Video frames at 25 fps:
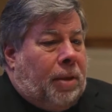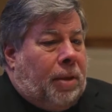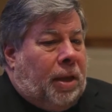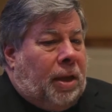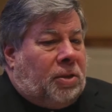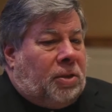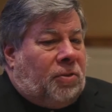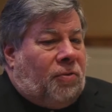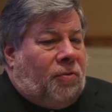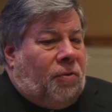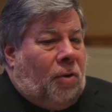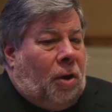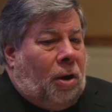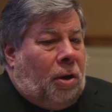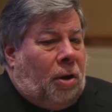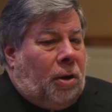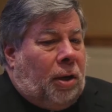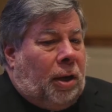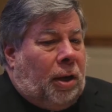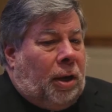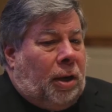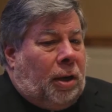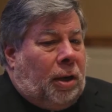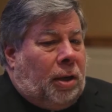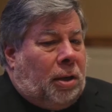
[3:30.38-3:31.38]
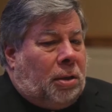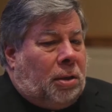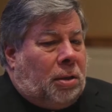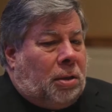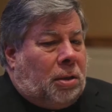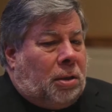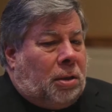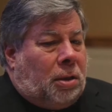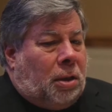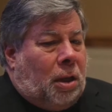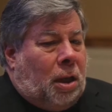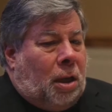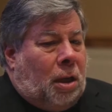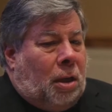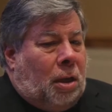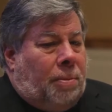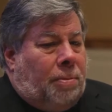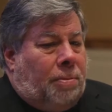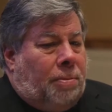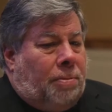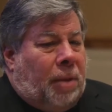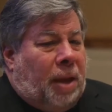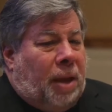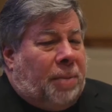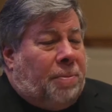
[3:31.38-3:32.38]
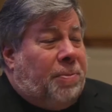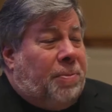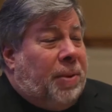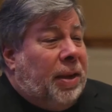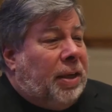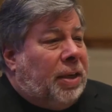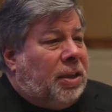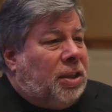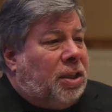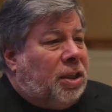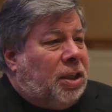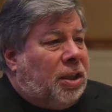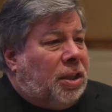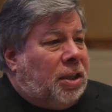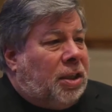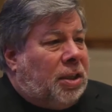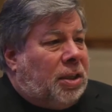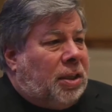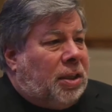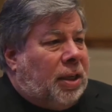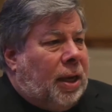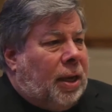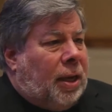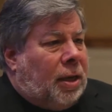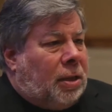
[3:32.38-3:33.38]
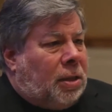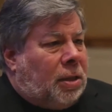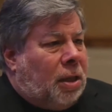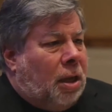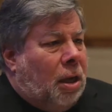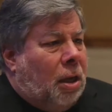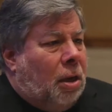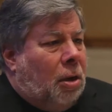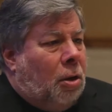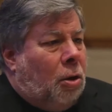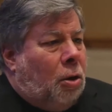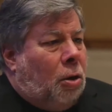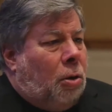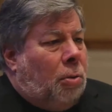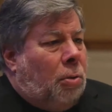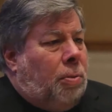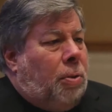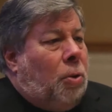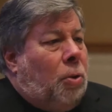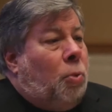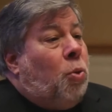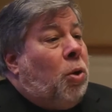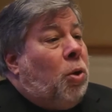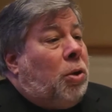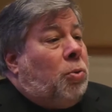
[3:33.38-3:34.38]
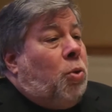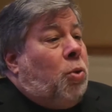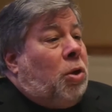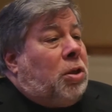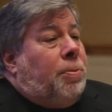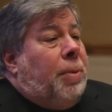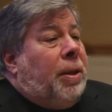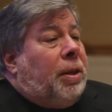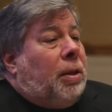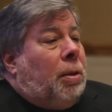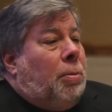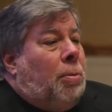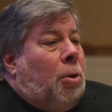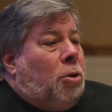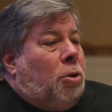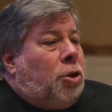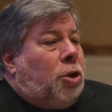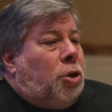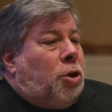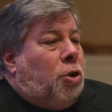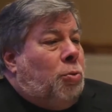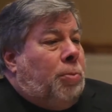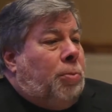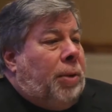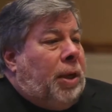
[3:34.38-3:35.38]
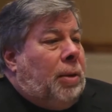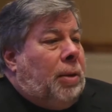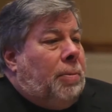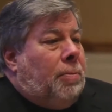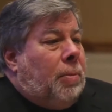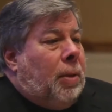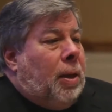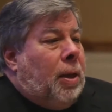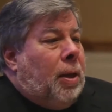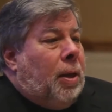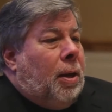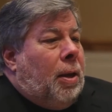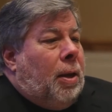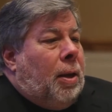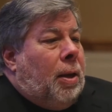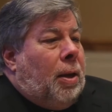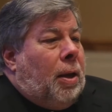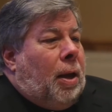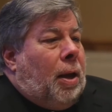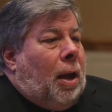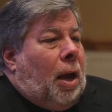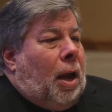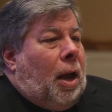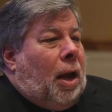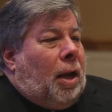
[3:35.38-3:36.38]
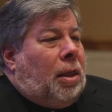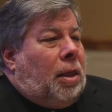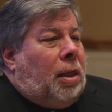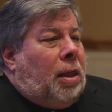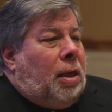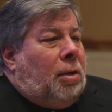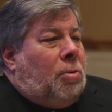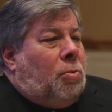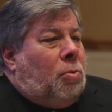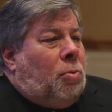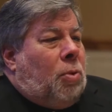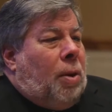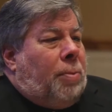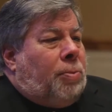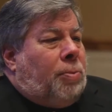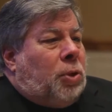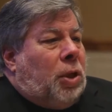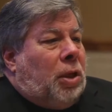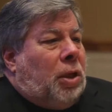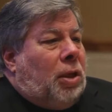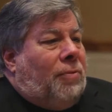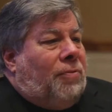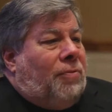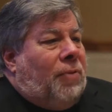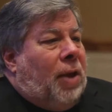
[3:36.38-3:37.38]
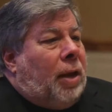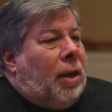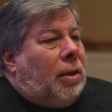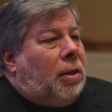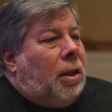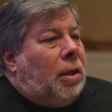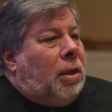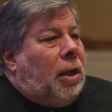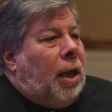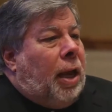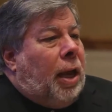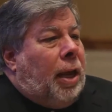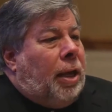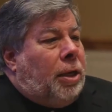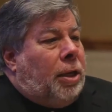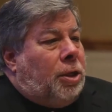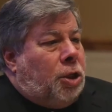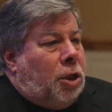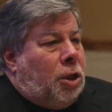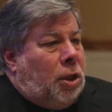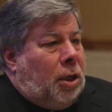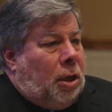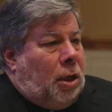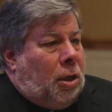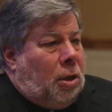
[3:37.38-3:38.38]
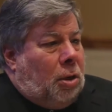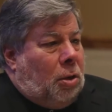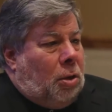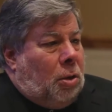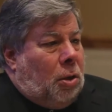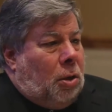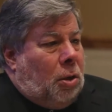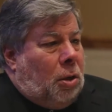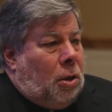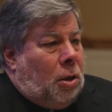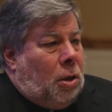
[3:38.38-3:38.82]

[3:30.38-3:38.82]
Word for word: as far as um, my biggest success or what, what's meant the most to me, mm-hmm. I think representing the fact that an engineer